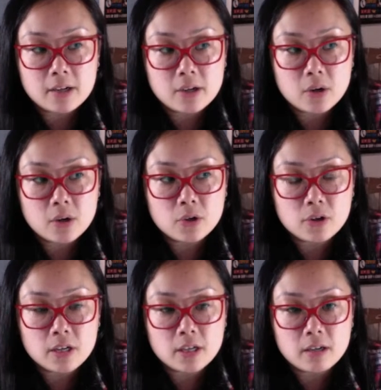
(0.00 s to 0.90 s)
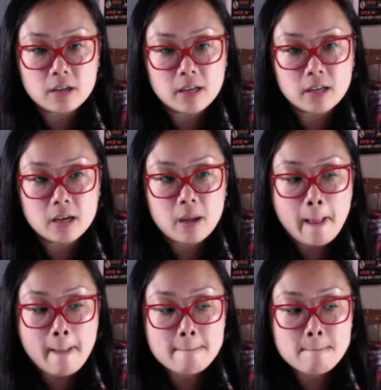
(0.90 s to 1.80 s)
You're in like
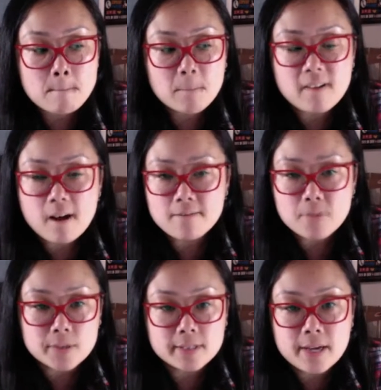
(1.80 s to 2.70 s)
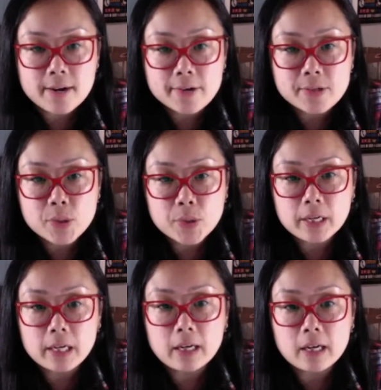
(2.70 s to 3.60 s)
a foreign
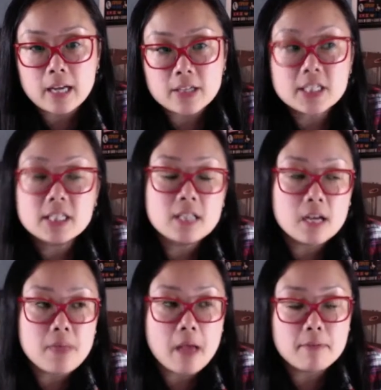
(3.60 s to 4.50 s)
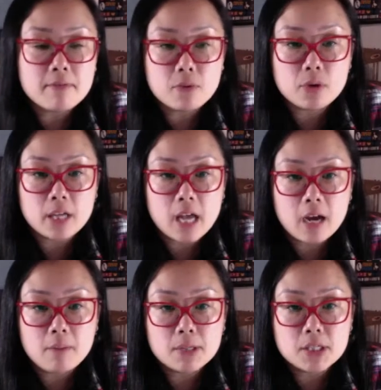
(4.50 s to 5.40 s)
territory, and she's done that before,
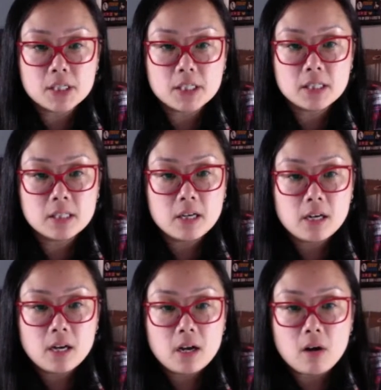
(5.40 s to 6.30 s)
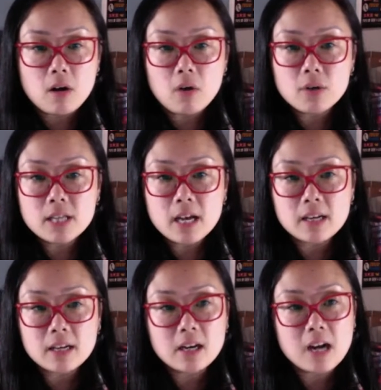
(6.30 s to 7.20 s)
yeah, but she's always had
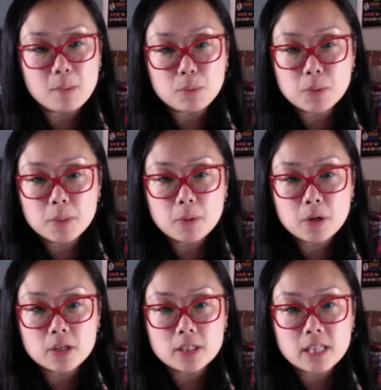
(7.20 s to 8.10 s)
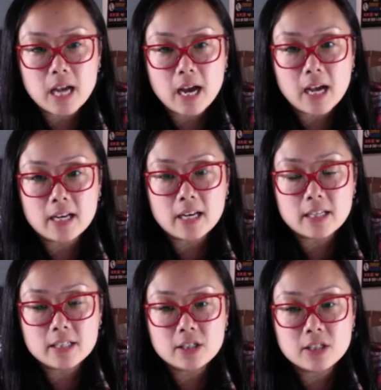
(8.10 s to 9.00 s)
like a couple people on her side, and
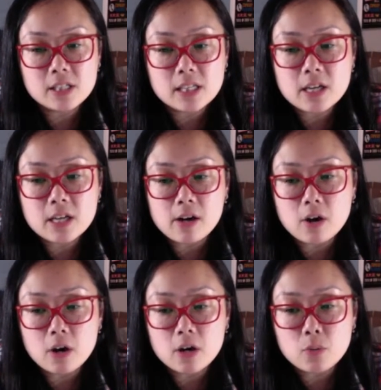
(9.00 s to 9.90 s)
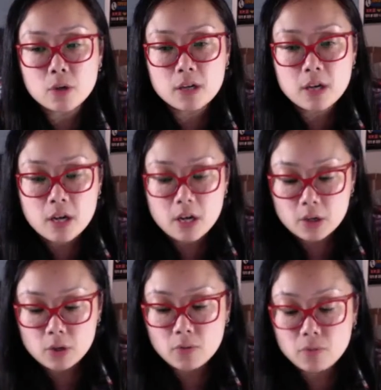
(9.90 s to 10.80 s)
it's kind of hard when
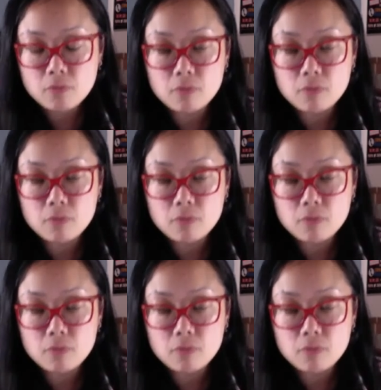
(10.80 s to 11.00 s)
you've